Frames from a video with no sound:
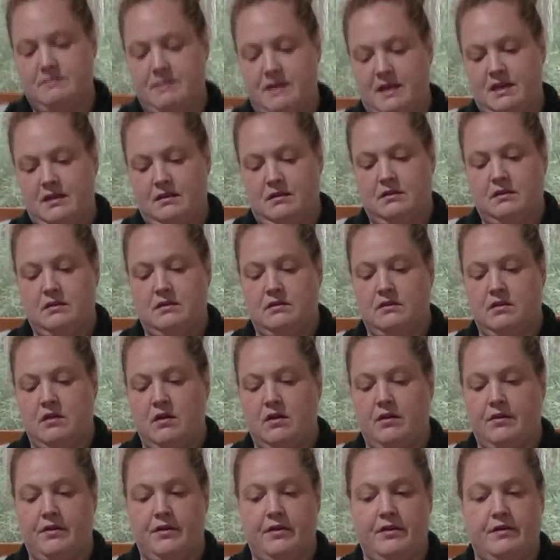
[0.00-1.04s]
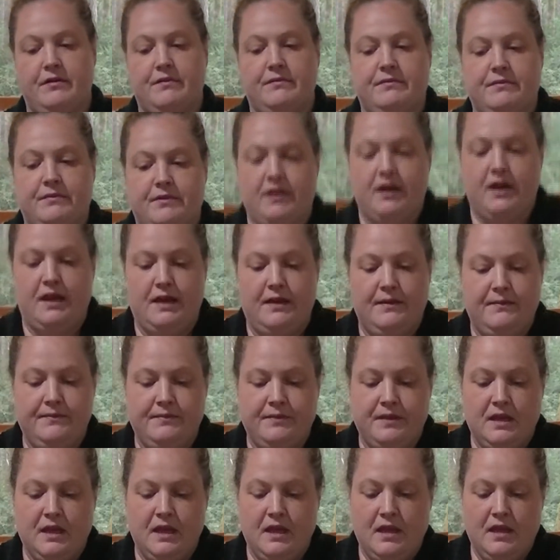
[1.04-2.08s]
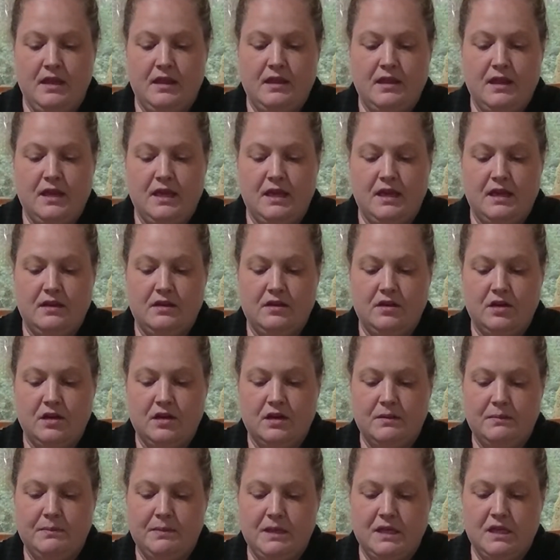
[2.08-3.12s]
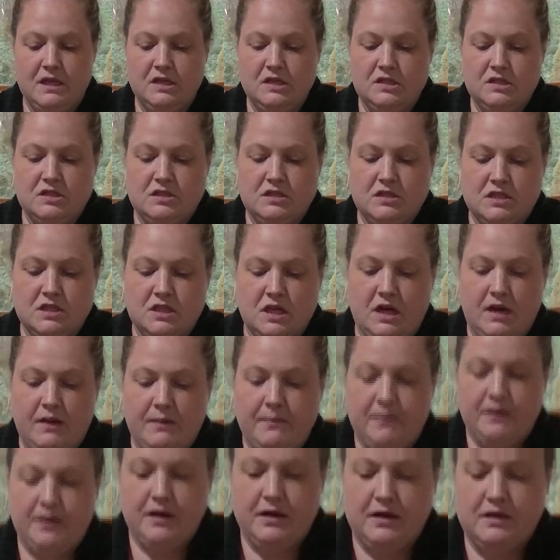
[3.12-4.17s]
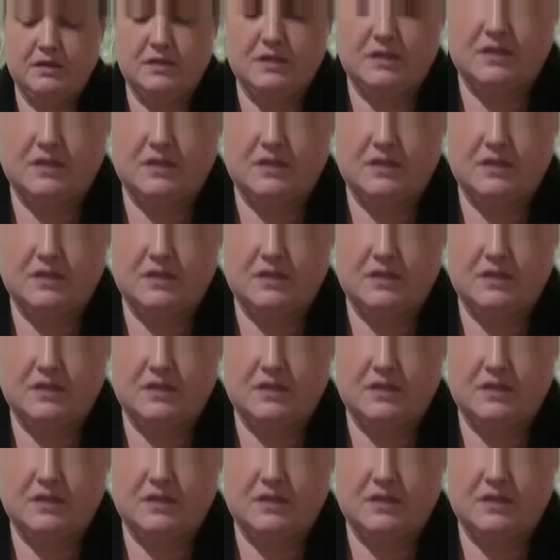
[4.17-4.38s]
make it a little longer, okay? Then you're gonna pinch the top part